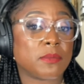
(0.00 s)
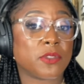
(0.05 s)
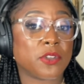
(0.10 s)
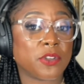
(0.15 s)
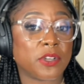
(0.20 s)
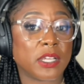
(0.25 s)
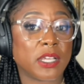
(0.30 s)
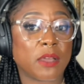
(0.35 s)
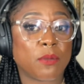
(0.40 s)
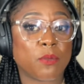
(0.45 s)

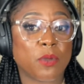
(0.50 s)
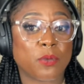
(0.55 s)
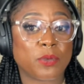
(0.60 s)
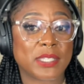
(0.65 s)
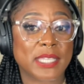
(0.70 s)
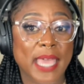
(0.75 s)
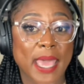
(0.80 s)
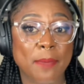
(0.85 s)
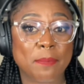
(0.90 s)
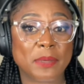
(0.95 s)
learning on what
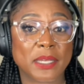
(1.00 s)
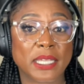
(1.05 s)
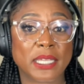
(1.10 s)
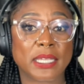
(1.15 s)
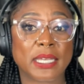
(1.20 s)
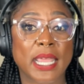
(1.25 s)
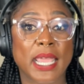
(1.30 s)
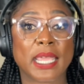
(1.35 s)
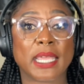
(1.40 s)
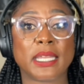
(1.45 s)
was
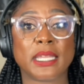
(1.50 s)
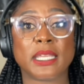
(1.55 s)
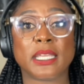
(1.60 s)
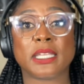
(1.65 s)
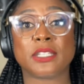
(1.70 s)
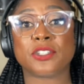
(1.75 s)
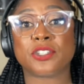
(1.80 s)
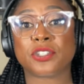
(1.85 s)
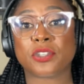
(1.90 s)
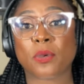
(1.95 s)
happening in
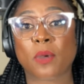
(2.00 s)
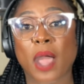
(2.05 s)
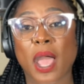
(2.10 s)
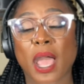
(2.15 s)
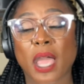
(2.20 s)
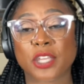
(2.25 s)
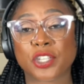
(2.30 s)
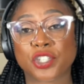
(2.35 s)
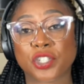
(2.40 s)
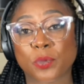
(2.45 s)
Haiti, and so
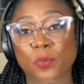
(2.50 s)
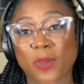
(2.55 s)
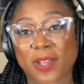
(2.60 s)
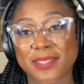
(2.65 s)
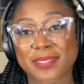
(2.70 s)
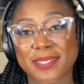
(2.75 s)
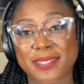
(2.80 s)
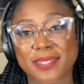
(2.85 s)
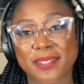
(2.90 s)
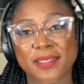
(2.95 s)
she
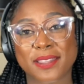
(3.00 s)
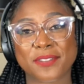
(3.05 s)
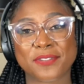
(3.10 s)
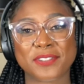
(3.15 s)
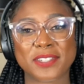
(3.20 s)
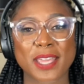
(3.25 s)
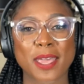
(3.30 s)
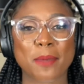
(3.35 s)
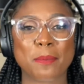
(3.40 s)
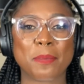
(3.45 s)
wants to
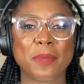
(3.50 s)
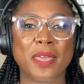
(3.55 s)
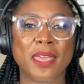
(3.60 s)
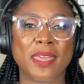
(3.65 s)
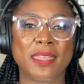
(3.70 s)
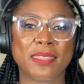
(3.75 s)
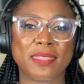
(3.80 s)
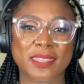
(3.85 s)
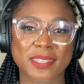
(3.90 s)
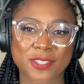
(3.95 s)
lift up
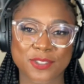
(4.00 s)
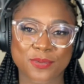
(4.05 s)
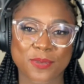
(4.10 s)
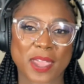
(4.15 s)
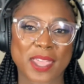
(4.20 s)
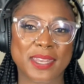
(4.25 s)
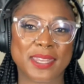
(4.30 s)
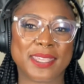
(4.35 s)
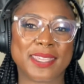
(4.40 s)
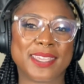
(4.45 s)
this
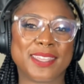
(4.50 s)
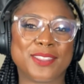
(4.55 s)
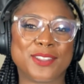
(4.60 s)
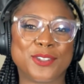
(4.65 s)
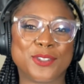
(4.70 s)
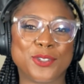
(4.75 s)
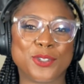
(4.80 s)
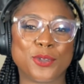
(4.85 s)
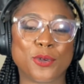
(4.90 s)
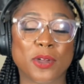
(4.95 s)
writing in
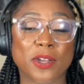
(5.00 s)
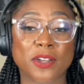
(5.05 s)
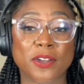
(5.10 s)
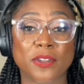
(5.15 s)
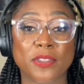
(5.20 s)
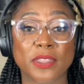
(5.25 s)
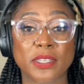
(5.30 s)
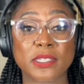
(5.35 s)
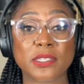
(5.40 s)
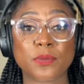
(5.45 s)
The New
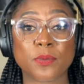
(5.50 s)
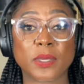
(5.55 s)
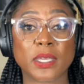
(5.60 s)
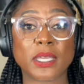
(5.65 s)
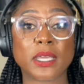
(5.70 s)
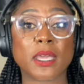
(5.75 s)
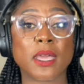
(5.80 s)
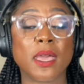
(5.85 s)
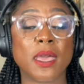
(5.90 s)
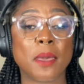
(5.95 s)
Yorker this
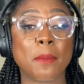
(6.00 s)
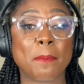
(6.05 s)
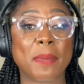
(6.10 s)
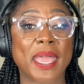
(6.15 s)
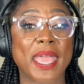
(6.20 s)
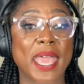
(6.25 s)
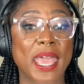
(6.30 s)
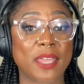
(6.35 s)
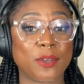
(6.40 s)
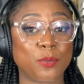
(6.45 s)
week
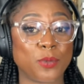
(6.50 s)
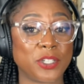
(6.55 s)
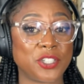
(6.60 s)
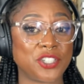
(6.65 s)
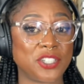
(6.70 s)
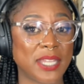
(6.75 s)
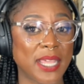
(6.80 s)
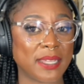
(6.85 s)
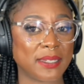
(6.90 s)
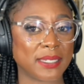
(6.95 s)
by
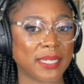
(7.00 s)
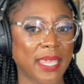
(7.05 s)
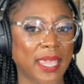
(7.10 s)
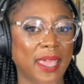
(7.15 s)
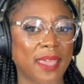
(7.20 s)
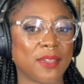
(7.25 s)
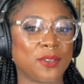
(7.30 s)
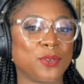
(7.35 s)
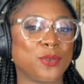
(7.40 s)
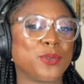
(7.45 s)
Edwidge
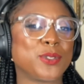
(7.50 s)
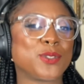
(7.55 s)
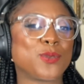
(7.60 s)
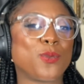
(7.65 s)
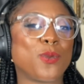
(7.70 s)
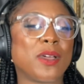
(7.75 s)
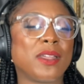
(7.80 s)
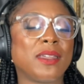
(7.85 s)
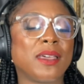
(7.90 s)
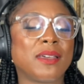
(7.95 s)
Dandakat, who is
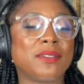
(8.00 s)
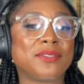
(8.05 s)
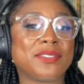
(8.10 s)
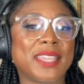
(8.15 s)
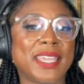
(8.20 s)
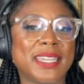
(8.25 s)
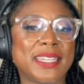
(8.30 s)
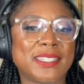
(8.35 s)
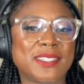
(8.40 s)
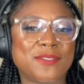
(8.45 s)
one of
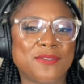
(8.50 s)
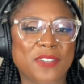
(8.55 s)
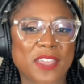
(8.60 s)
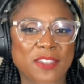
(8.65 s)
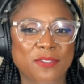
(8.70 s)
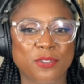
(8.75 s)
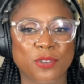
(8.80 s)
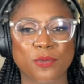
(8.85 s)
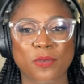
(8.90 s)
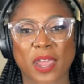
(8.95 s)
Lady's
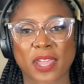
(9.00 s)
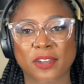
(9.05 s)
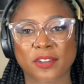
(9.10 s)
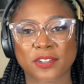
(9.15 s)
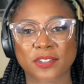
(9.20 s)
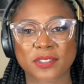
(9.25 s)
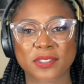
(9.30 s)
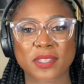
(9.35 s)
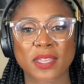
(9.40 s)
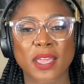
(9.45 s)
favorite
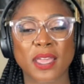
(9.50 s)
writers.